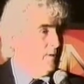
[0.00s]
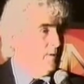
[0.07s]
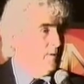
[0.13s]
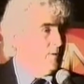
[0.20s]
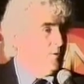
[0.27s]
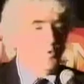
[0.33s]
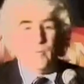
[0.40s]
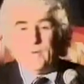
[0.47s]

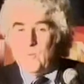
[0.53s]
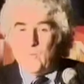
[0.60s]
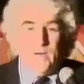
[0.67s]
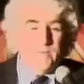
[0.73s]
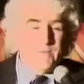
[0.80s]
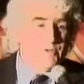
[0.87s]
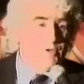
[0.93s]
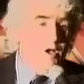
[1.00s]
Nobody
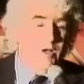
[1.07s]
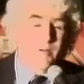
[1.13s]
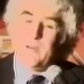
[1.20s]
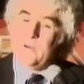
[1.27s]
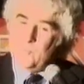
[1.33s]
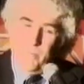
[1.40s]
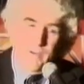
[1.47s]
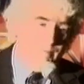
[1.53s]
wanted to talk
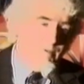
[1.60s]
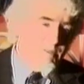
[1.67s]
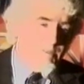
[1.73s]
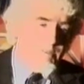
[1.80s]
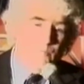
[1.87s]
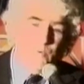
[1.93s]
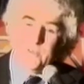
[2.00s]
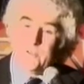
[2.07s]
about it. Republicans
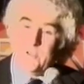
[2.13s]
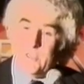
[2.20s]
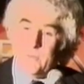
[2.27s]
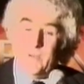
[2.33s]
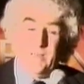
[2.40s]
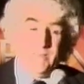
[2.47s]
didn't want to talk about it.